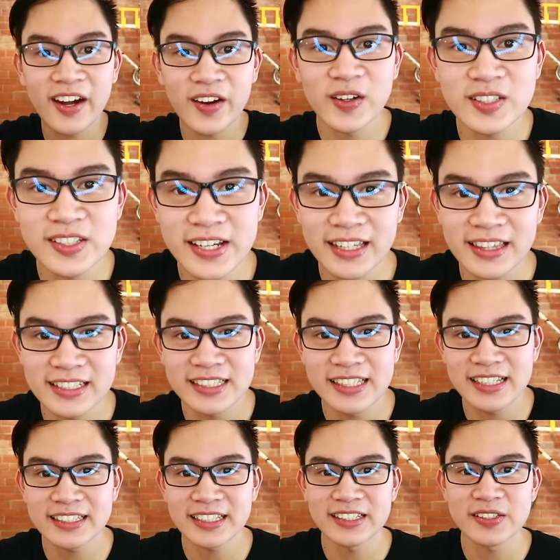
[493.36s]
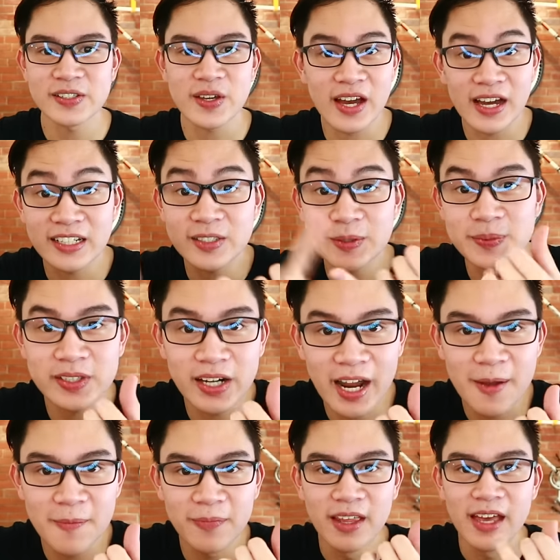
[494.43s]
I cross-check these things, so you gotta
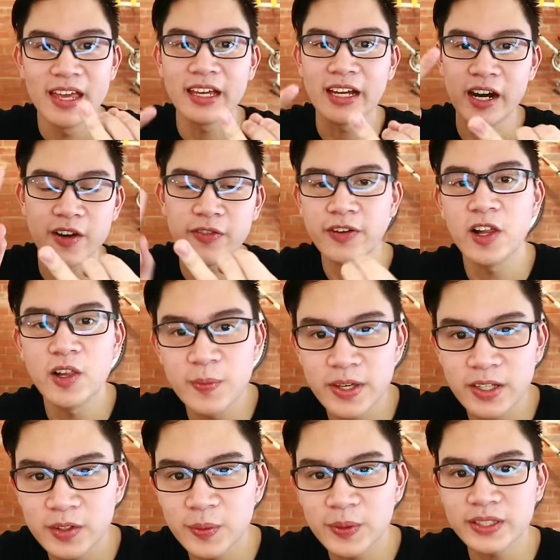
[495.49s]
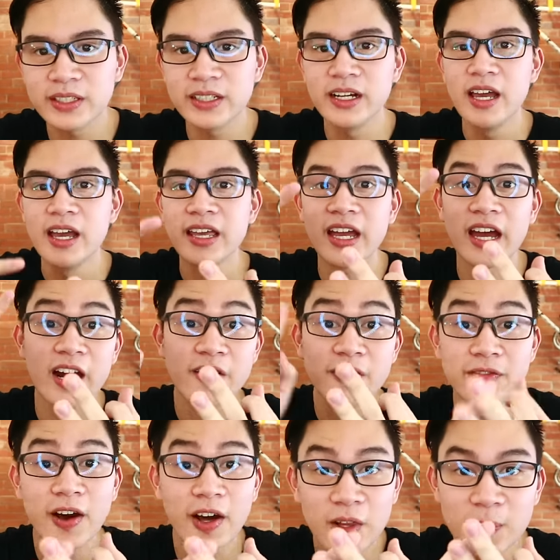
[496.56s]
subscribe, you gotta follow me on Twitter, you gotta
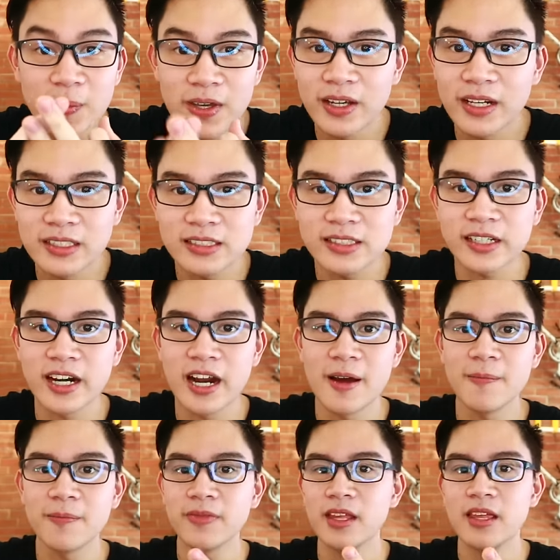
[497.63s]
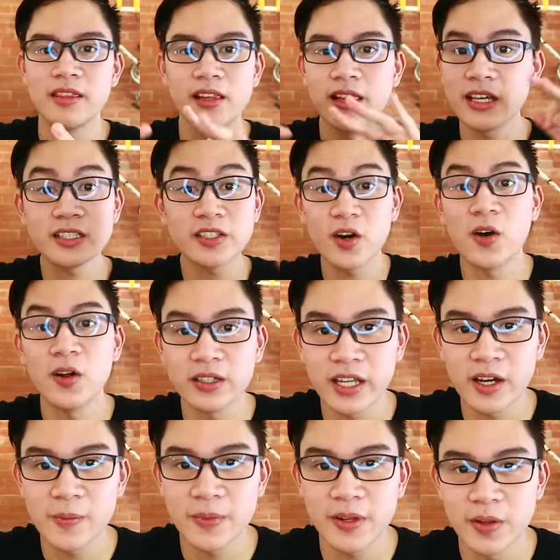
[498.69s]
follow me on Instagram. The links are all
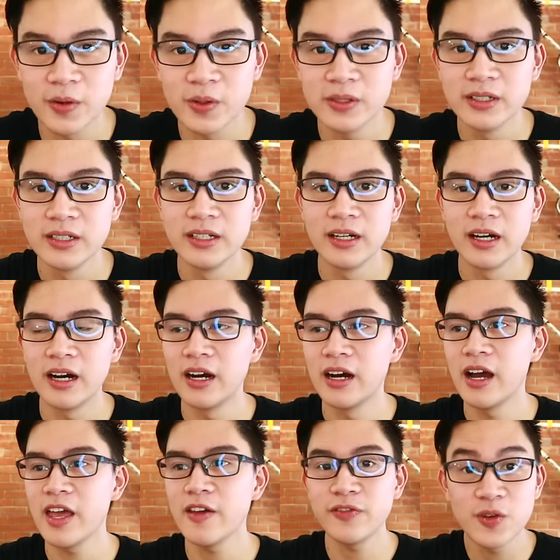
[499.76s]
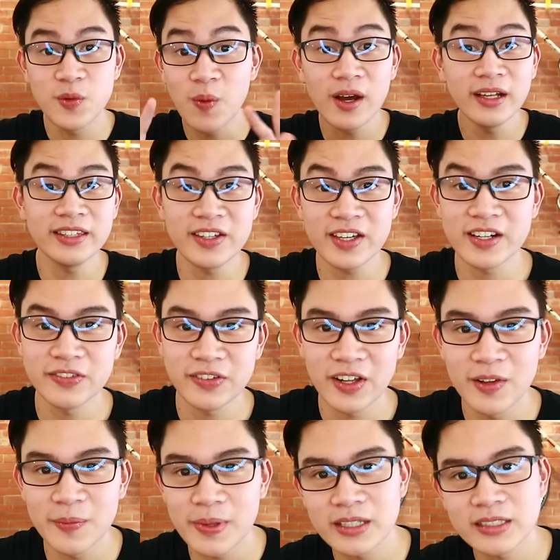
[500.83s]
down below. If you want, you can
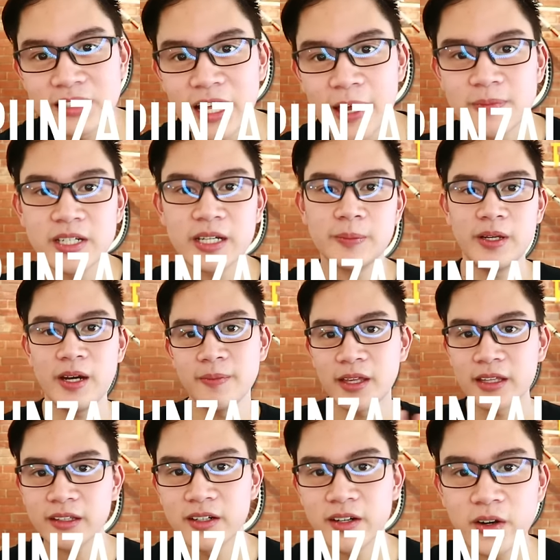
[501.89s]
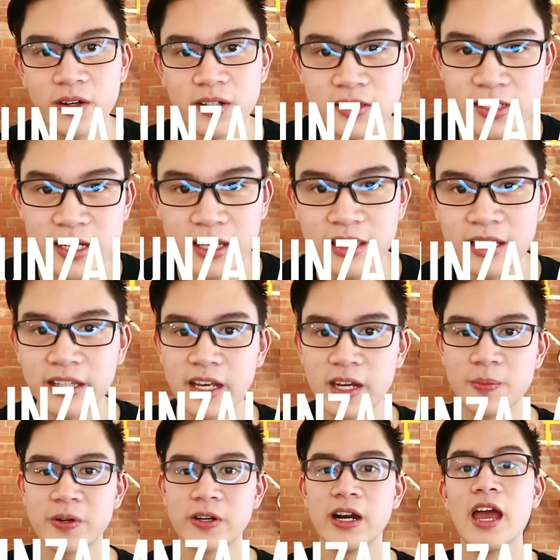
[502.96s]
follow me on Snapchat, but I'm not gonna cross-check that
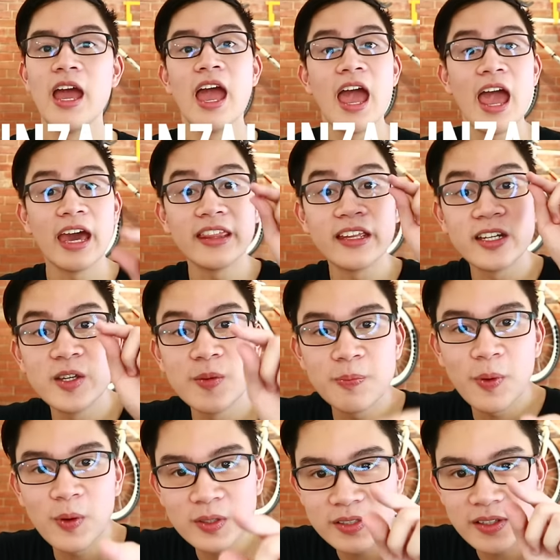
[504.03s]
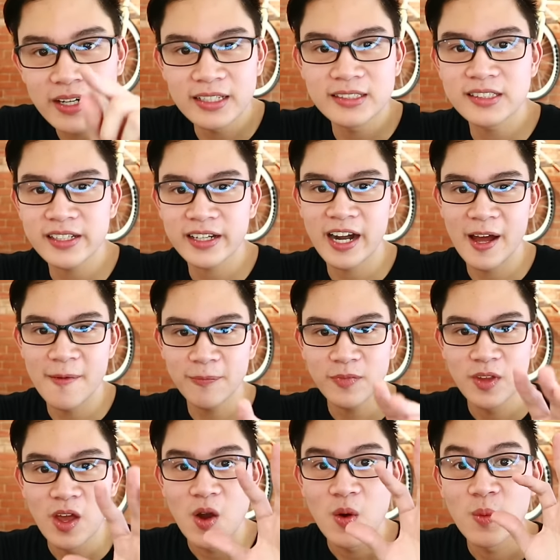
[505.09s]
anymore. And then you post on Instagram
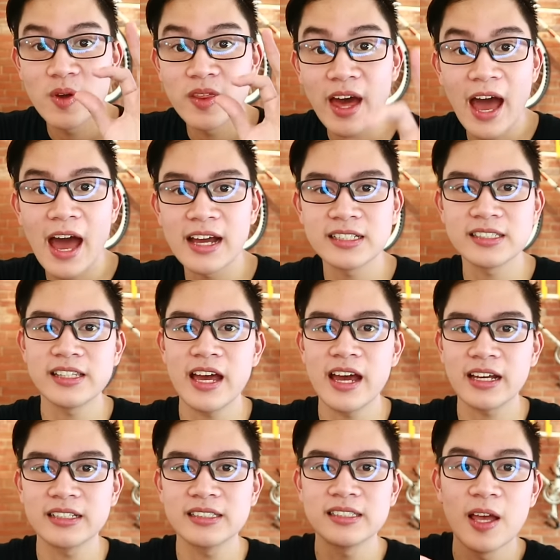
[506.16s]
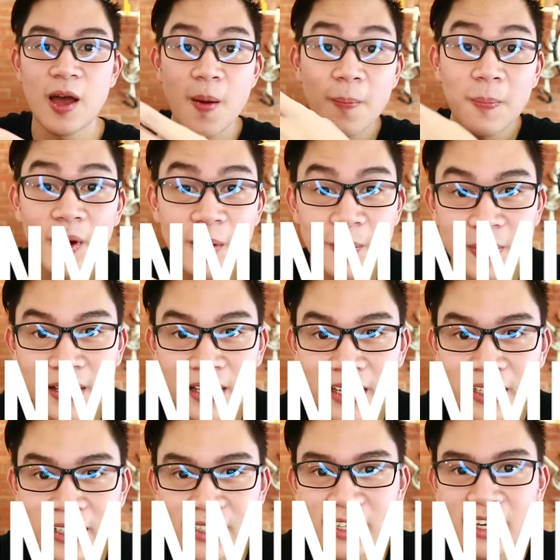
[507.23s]
with the hashtags
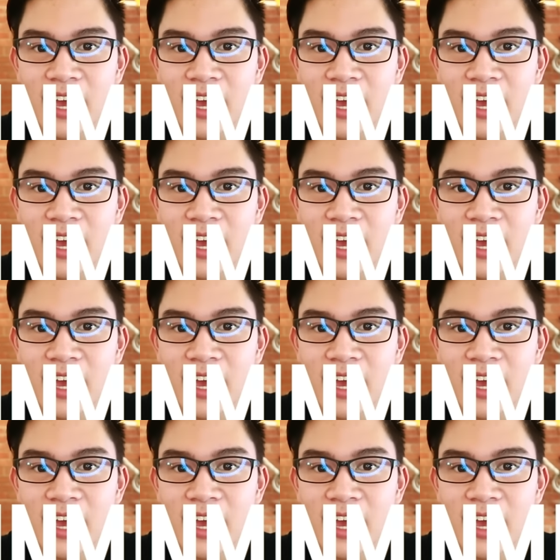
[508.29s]
Funmily